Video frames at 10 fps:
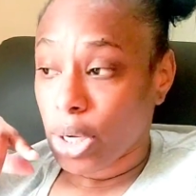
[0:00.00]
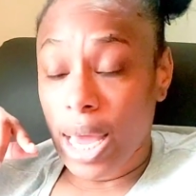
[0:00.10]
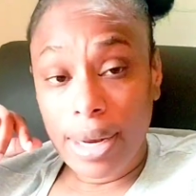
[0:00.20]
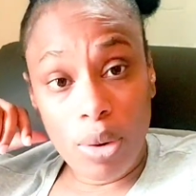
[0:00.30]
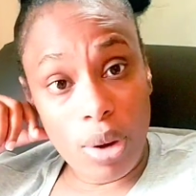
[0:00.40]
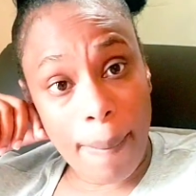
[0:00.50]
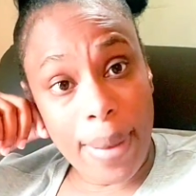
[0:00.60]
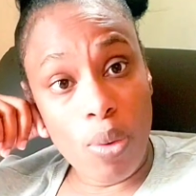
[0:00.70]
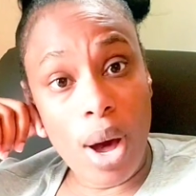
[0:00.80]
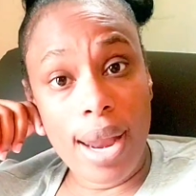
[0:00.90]
But anyway, I'm
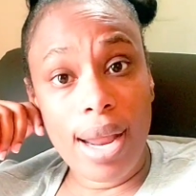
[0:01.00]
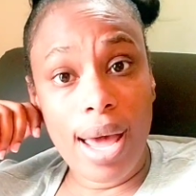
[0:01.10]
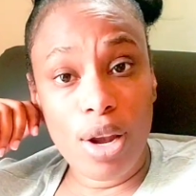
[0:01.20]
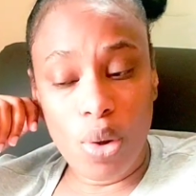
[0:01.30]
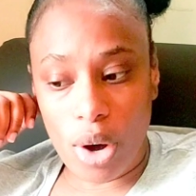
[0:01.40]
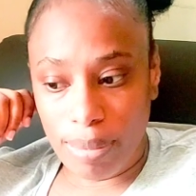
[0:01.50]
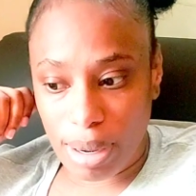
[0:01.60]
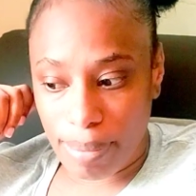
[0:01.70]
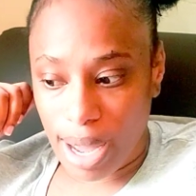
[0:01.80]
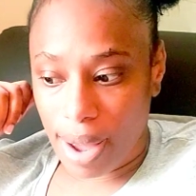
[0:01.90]
going to
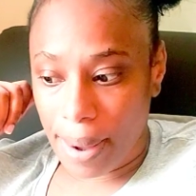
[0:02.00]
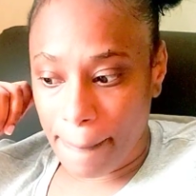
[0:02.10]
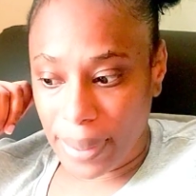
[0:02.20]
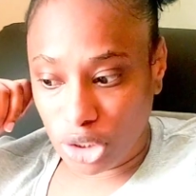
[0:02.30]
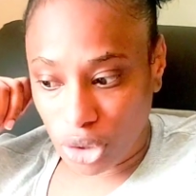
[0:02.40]
unload my